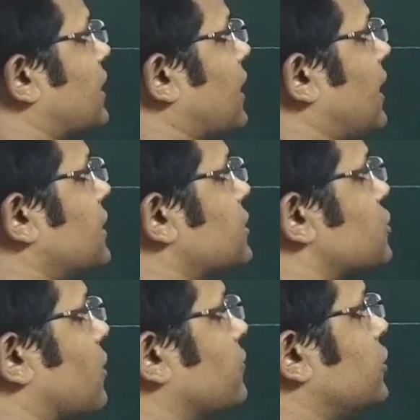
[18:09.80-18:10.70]
lengths
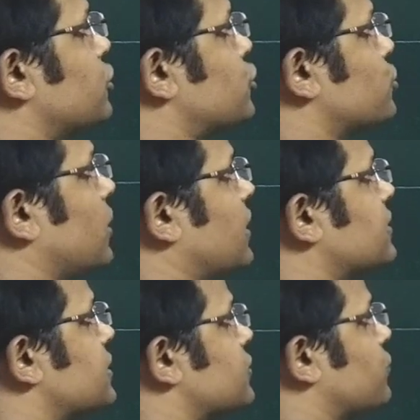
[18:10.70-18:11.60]
of these two
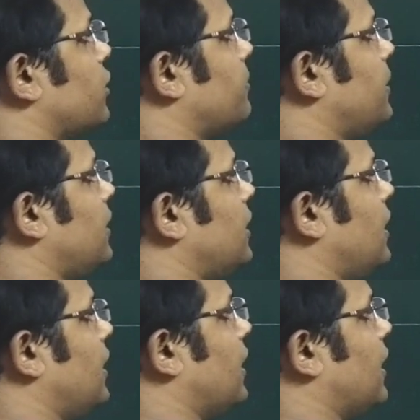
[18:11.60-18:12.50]
lenses will be
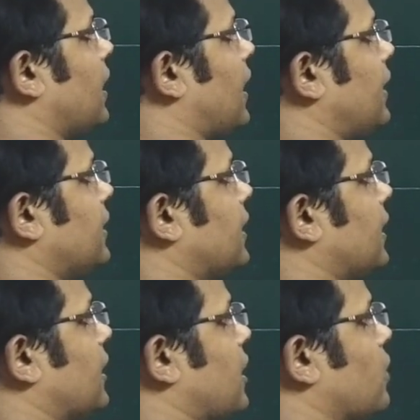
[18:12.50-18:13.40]
lying
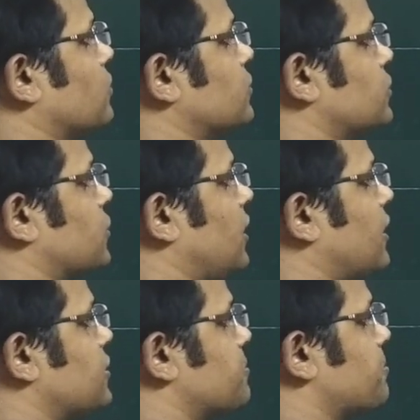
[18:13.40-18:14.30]
around. So let
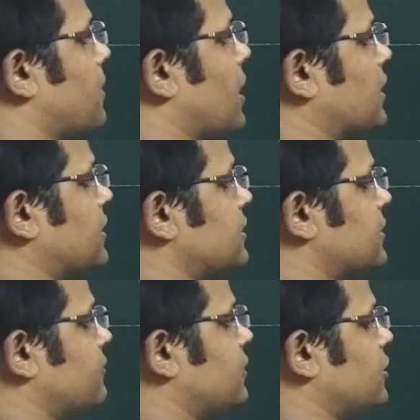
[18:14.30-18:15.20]
us mark it
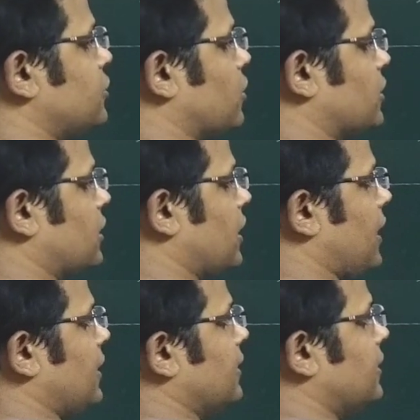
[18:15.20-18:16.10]
with a dotted
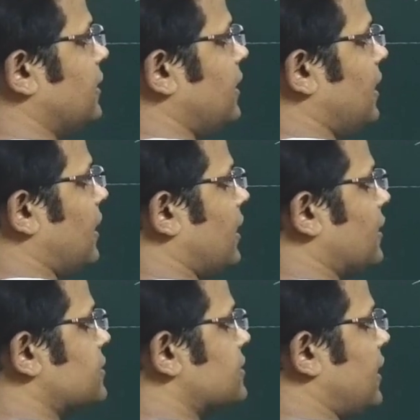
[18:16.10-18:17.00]
line. And let
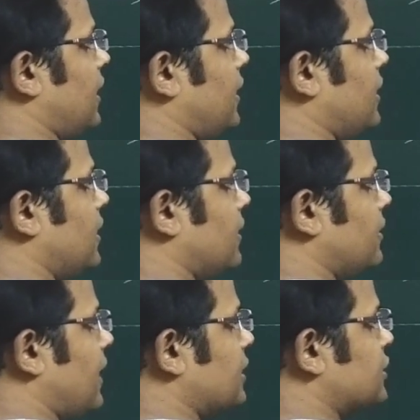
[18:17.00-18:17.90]
us say
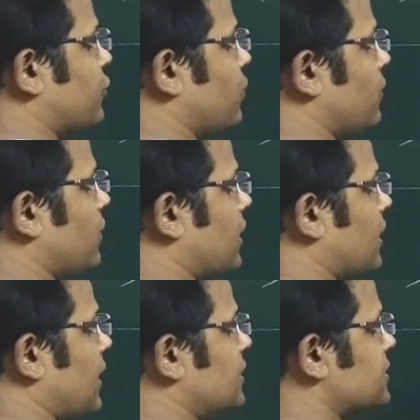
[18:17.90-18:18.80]
that equivalent
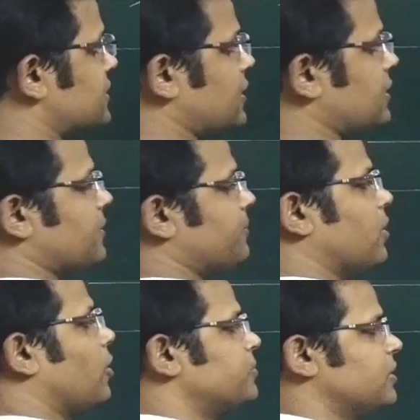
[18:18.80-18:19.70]
length and
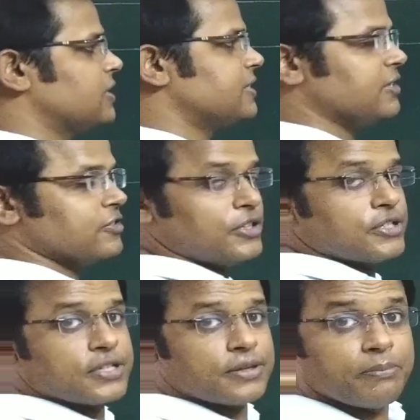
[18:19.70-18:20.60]
optical center
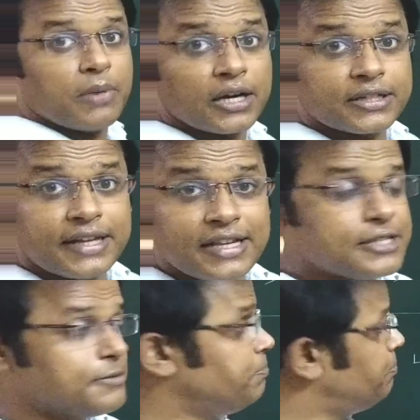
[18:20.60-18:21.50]
is marked
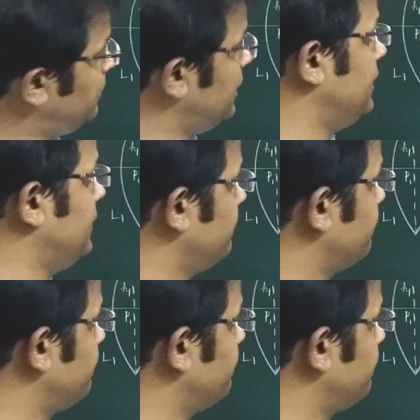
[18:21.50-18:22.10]
as P.